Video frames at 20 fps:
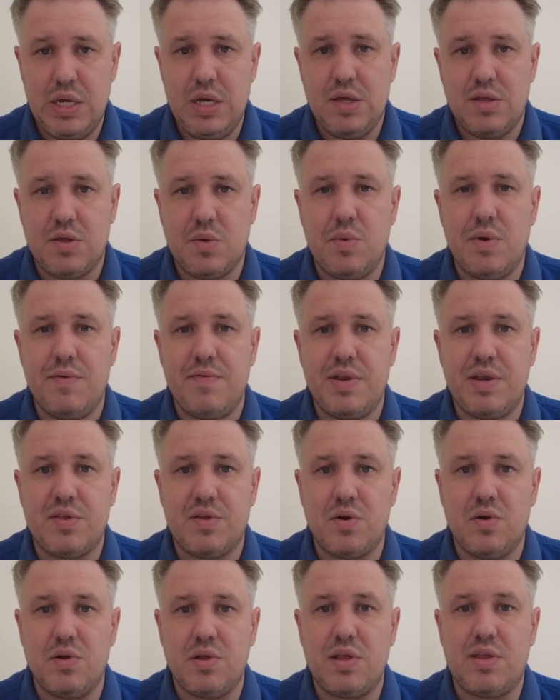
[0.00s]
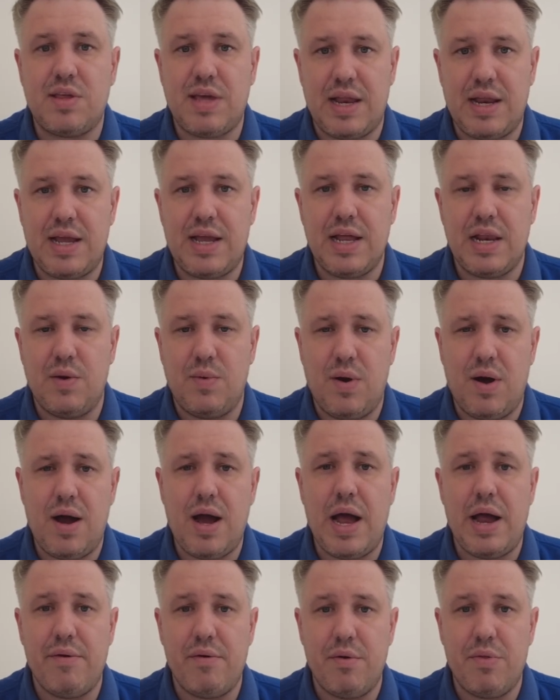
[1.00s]
So we've installed a 10 kilowatt
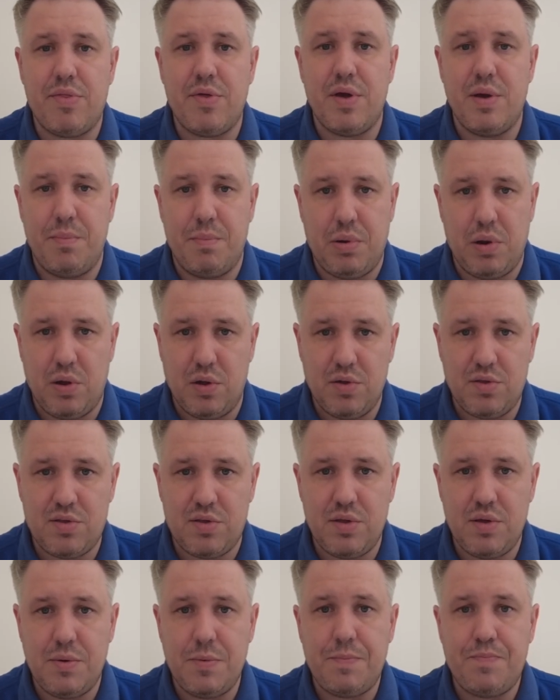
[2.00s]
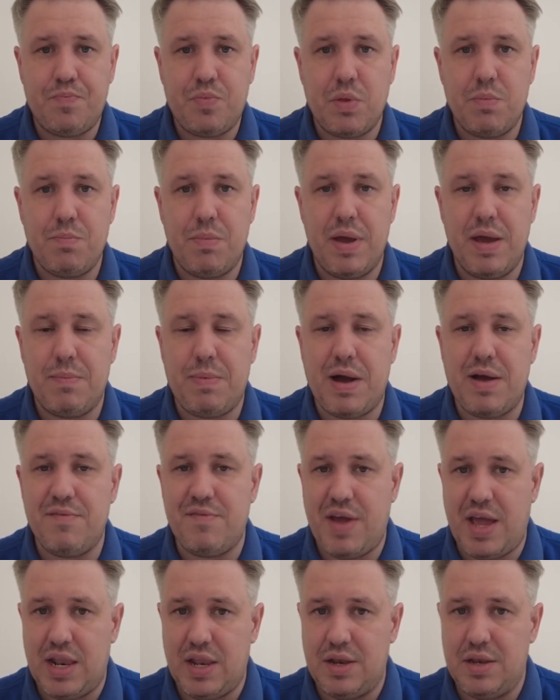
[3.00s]
Aerotherm Plus made by
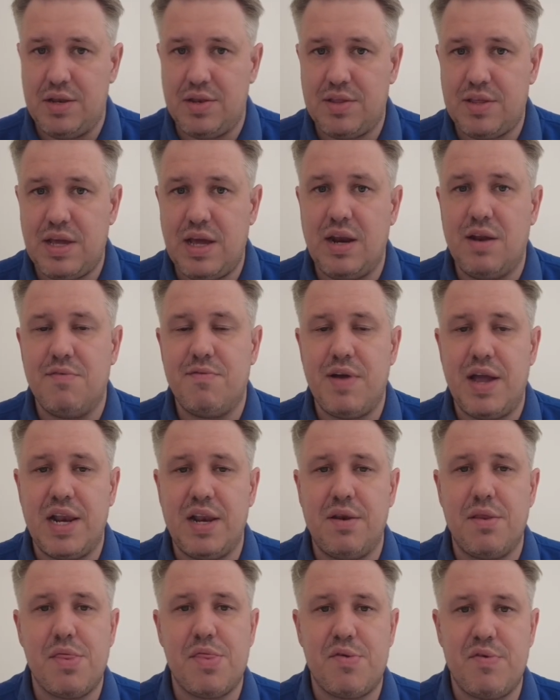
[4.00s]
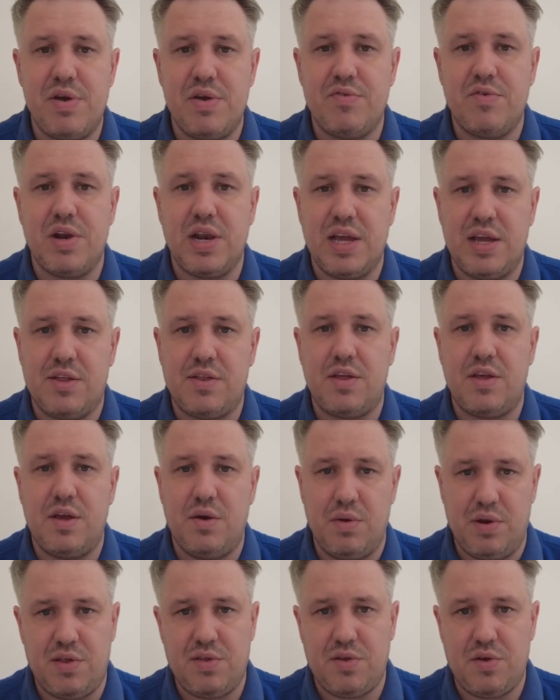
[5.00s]
Valent and a Valent 300 litre
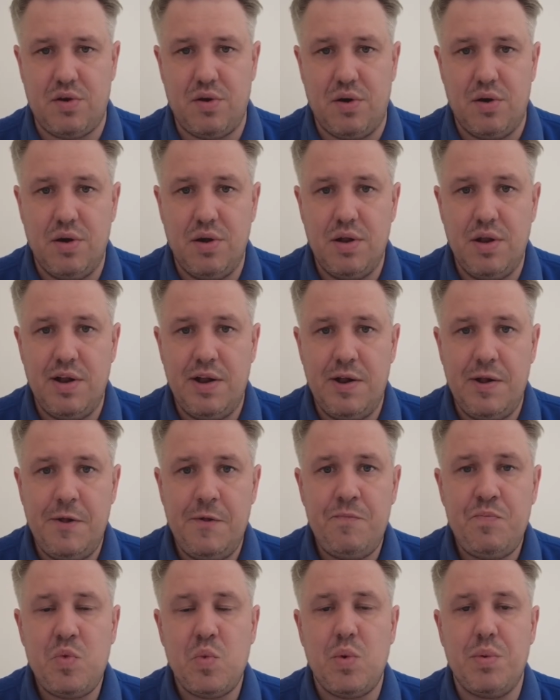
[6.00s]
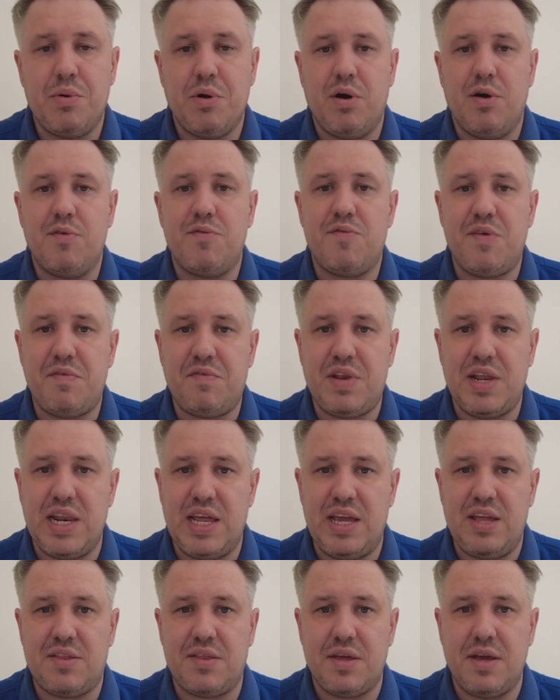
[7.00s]
Unistore. We put a 50
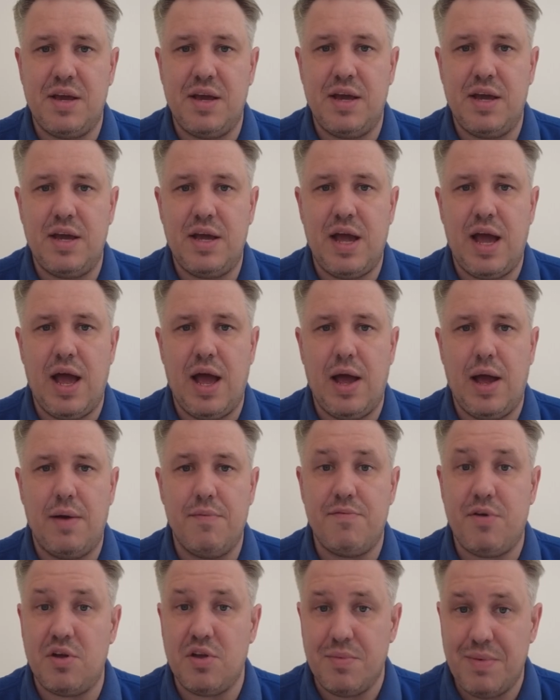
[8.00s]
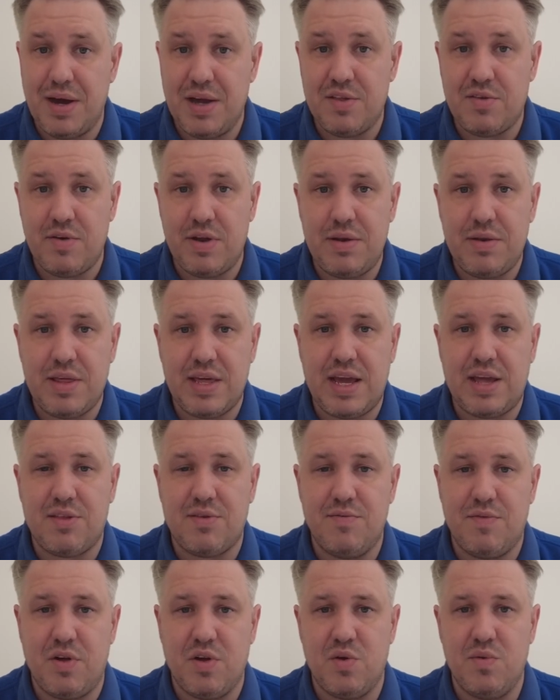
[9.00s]
litre volumizer in to get
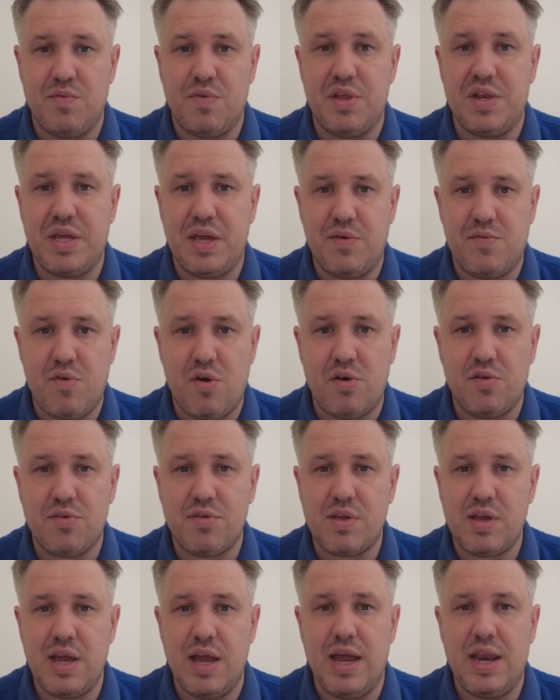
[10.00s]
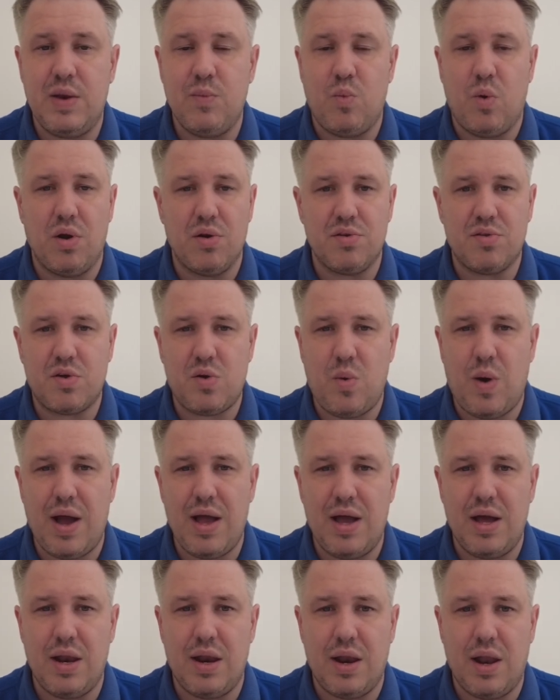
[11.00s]
some volume for the defrost. It wants quite
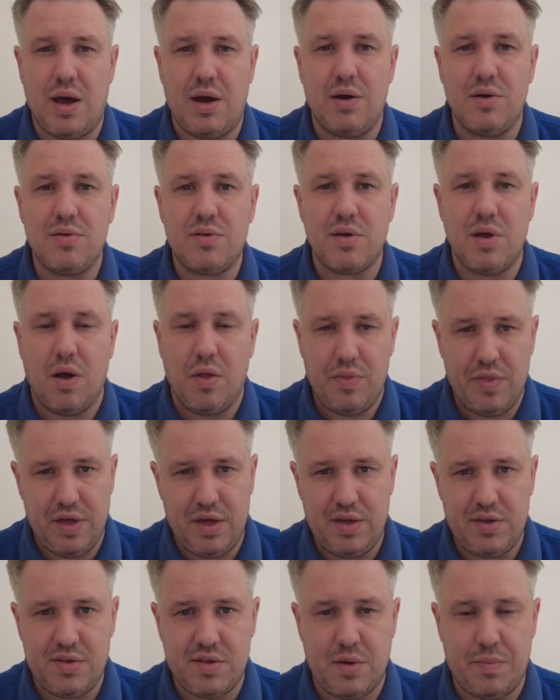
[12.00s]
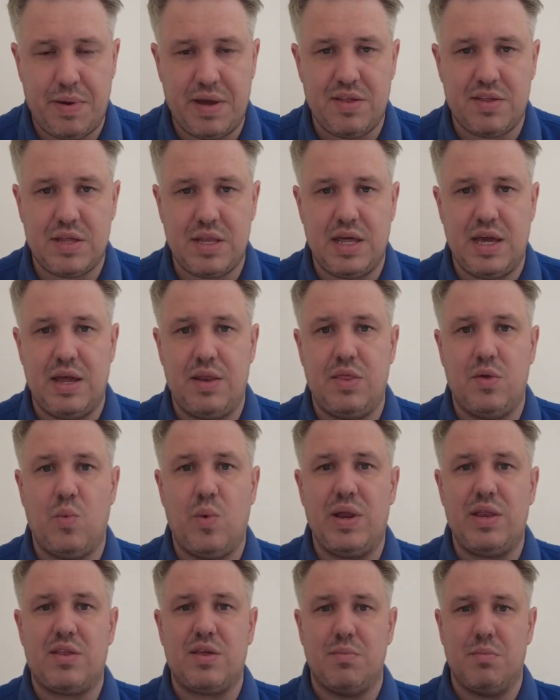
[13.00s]
a lot on these, so basically in the
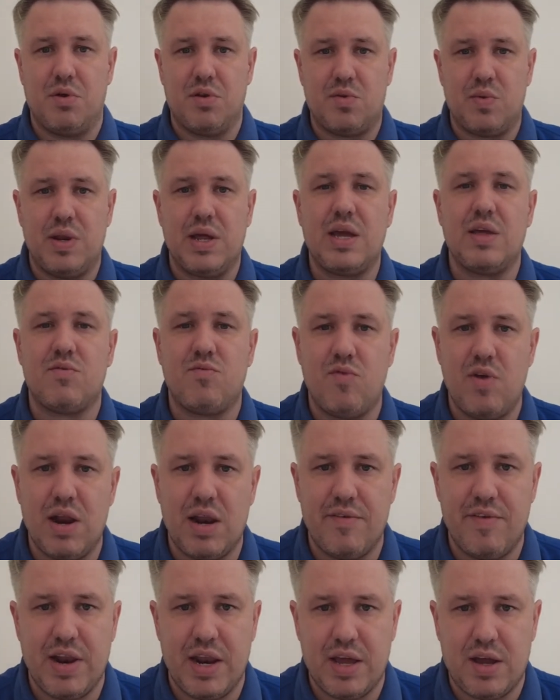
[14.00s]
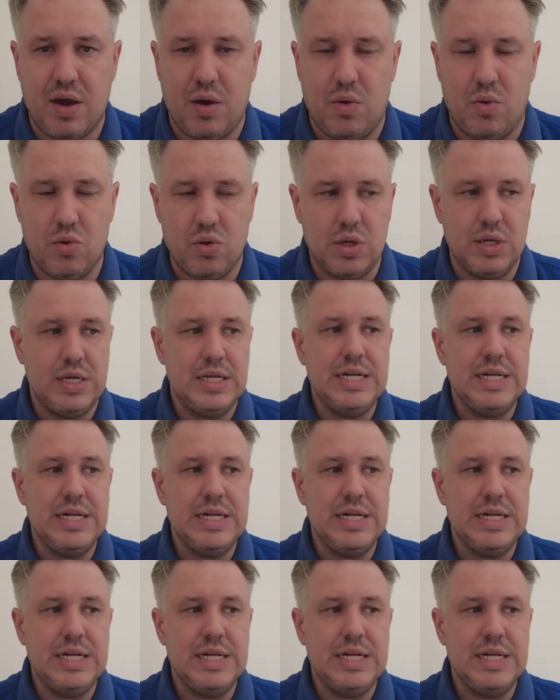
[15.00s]
winter months when it gets really, really cold,